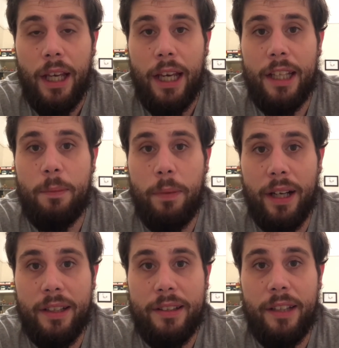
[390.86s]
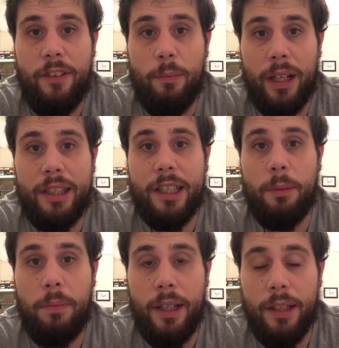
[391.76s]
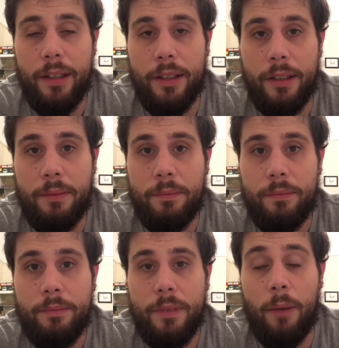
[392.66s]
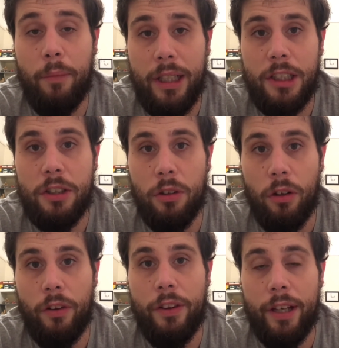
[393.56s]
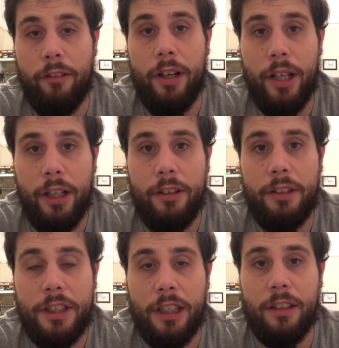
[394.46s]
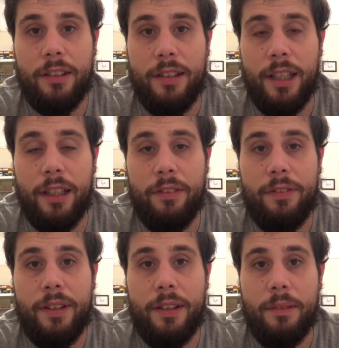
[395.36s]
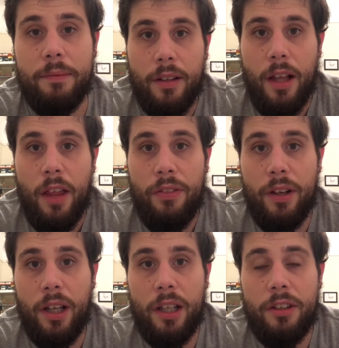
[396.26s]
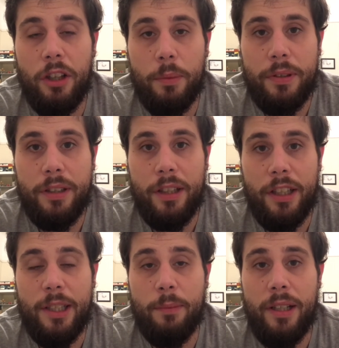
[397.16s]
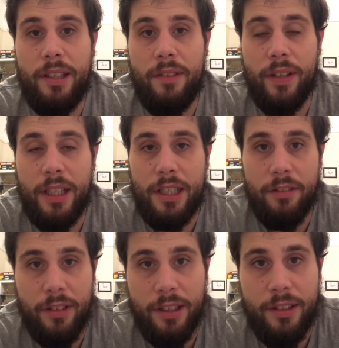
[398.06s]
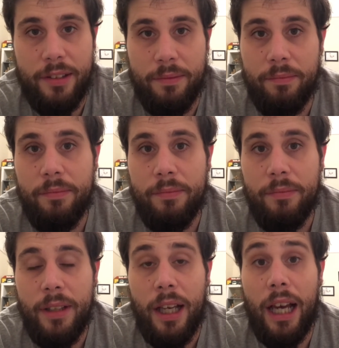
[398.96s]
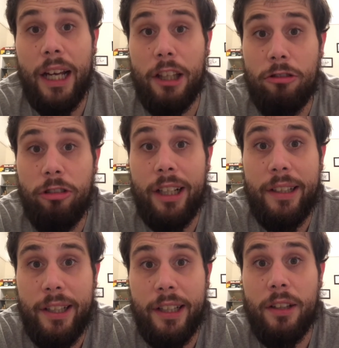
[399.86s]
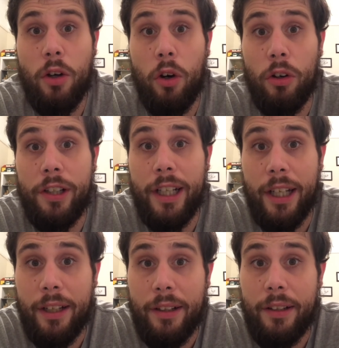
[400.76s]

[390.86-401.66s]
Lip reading: It's best if you mash it completely and make sure that there are no chunks left. The last option is the most adventurous and it's grated courgette.